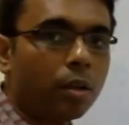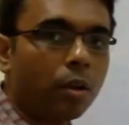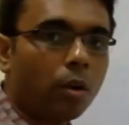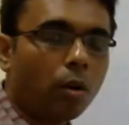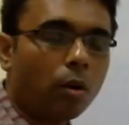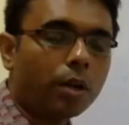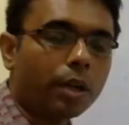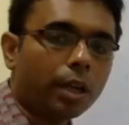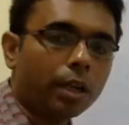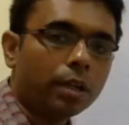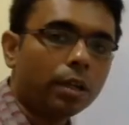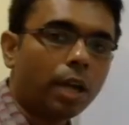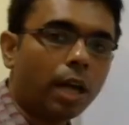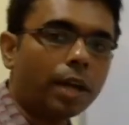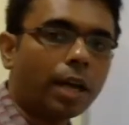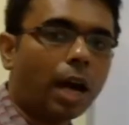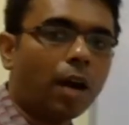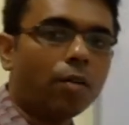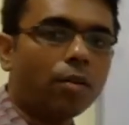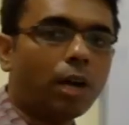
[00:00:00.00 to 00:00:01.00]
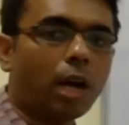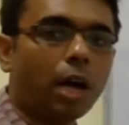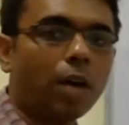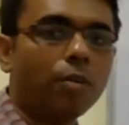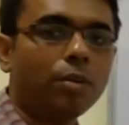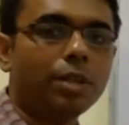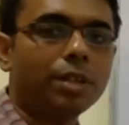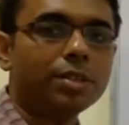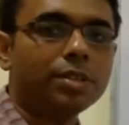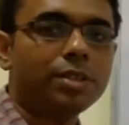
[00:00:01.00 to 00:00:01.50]
Okay, and
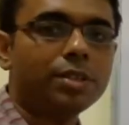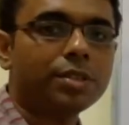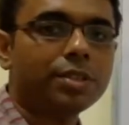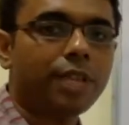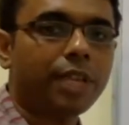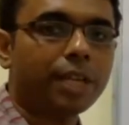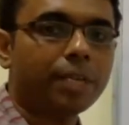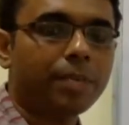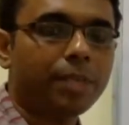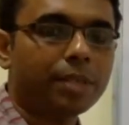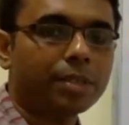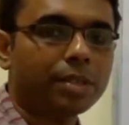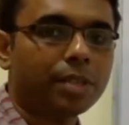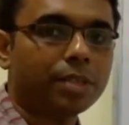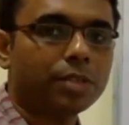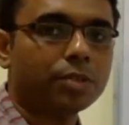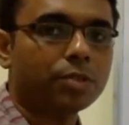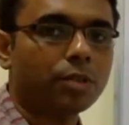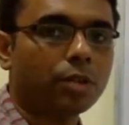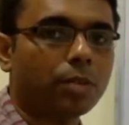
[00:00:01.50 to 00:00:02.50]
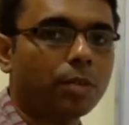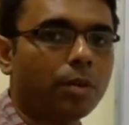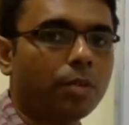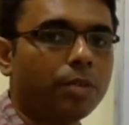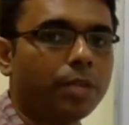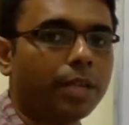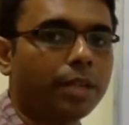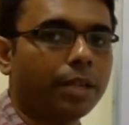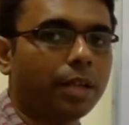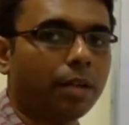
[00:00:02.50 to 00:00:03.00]
how does this take place? Let's talk about
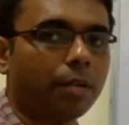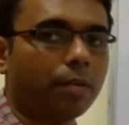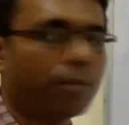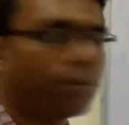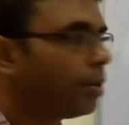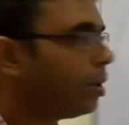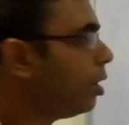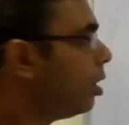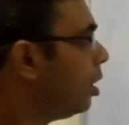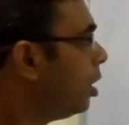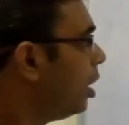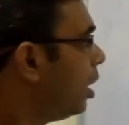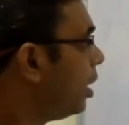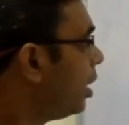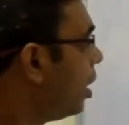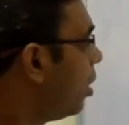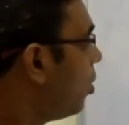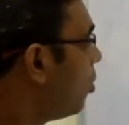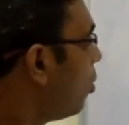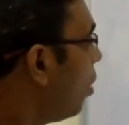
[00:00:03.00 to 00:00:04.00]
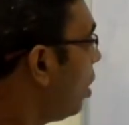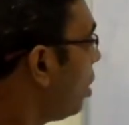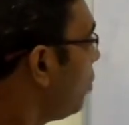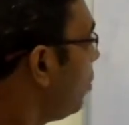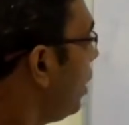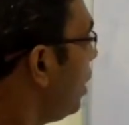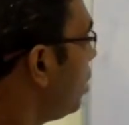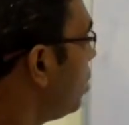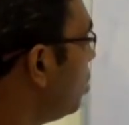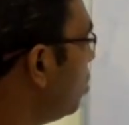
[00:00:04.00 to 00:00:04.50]
that. Now what
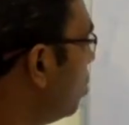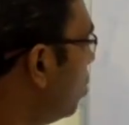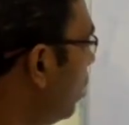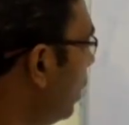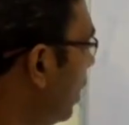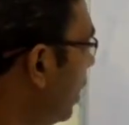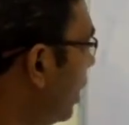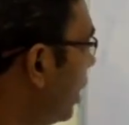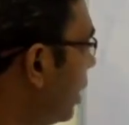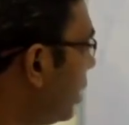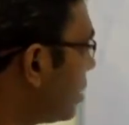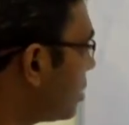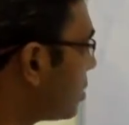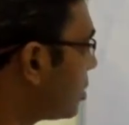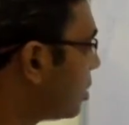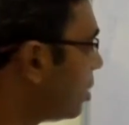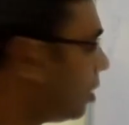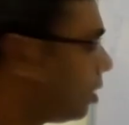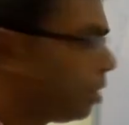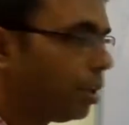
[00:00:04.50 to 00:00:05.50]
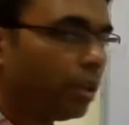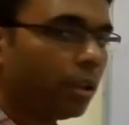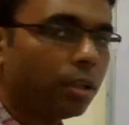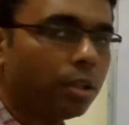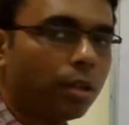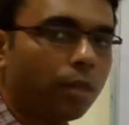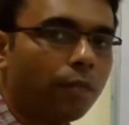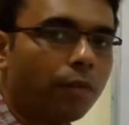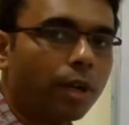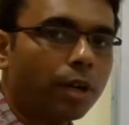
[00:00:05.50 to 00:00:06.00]
we do is,
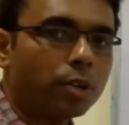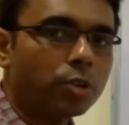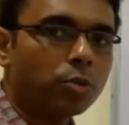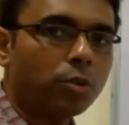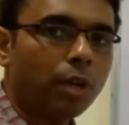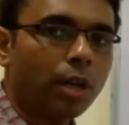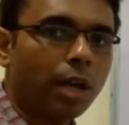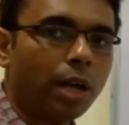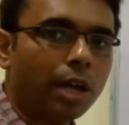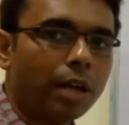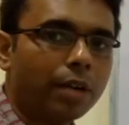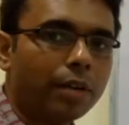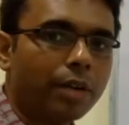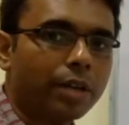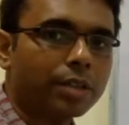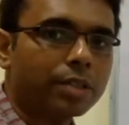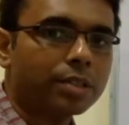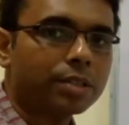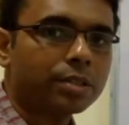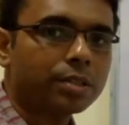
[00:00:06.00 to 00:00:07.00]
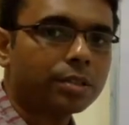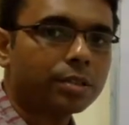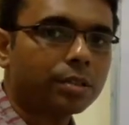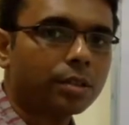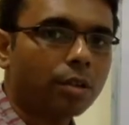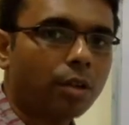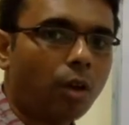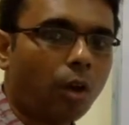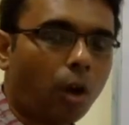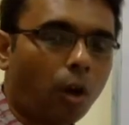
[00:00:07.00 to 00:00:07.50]
the virtual address
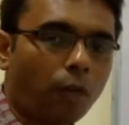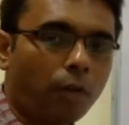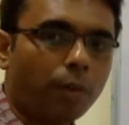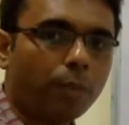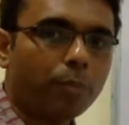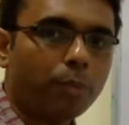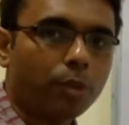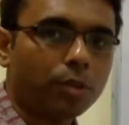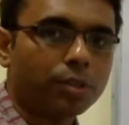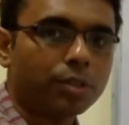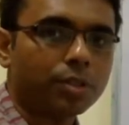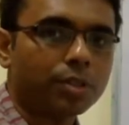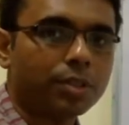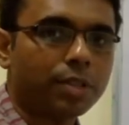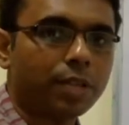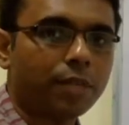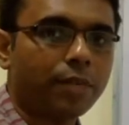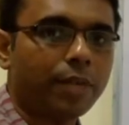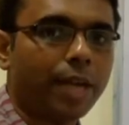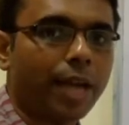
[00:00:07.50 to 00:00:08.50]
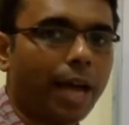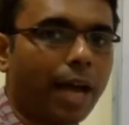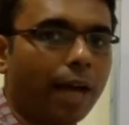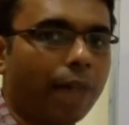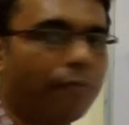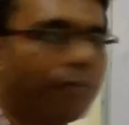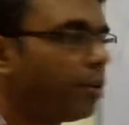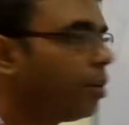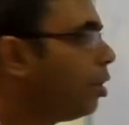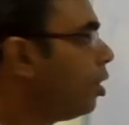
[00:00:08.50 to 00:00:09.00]
of a process that we
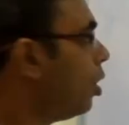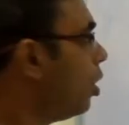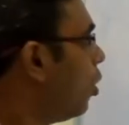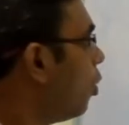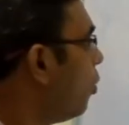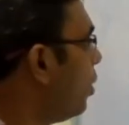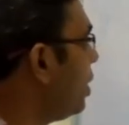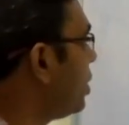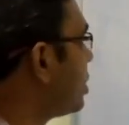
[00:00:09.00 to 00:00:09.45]
have, we